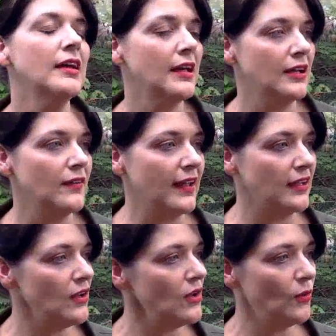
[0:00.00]
And you're like,
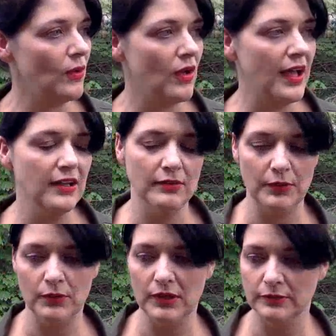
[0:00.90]
"Oh, well,
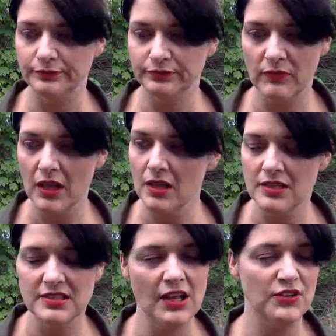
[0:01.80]

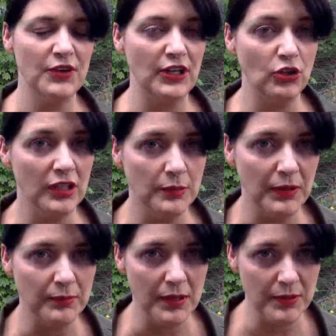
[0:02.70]
sounds very good,
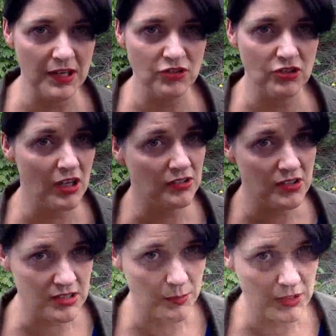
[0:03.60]
but maybe I should talk to
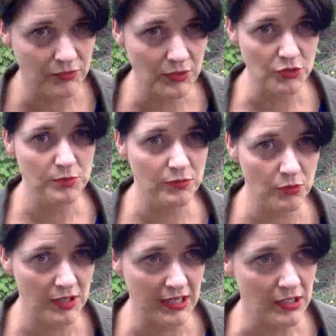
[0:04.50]
somebody first
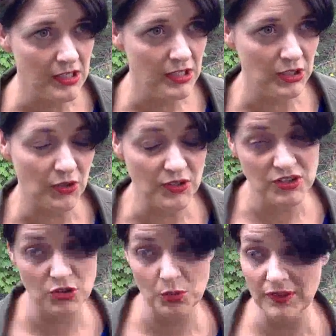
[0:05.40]
before this is
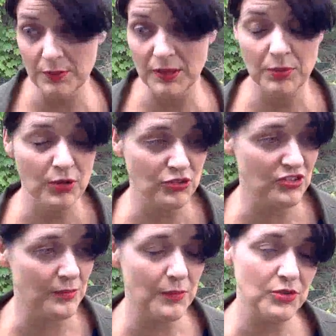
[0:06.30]
a really big purchase.
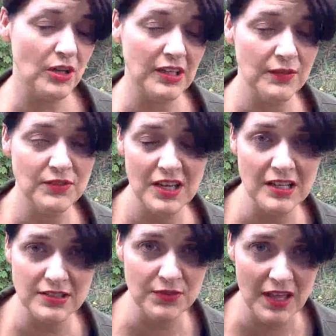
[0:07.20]
I mean, we're talking of
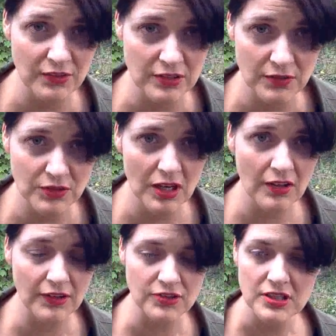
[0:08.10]
tens of thousands of
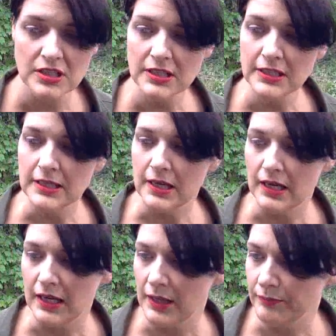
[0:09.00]
dollars.
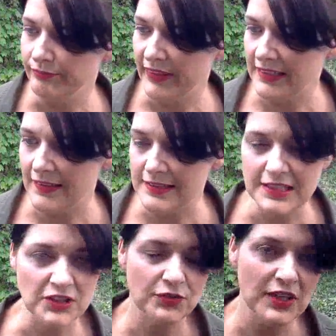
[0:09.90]
Into the
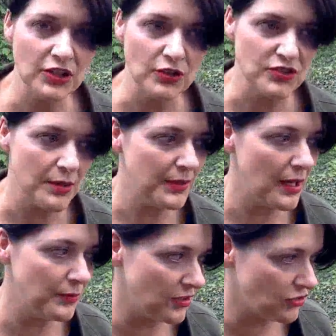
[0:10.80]
six figures. I mean,
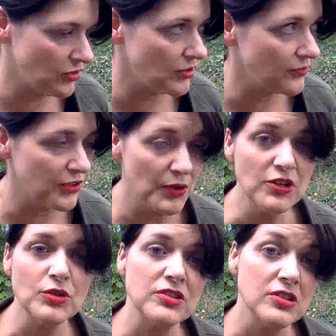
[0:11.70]
I'm not sure if your
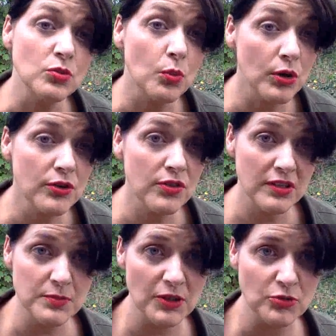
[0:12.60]
interest is worth
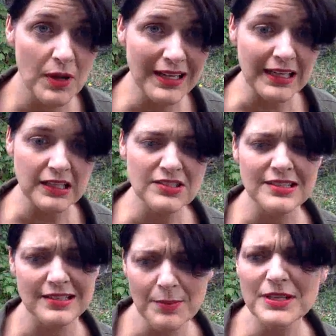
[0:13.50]
this much money." And he
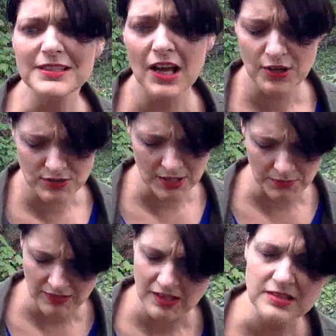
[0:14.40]
says, "Let me tell you
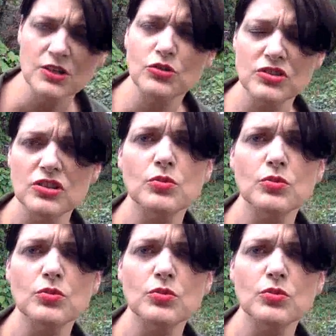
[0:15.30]
something. This interest is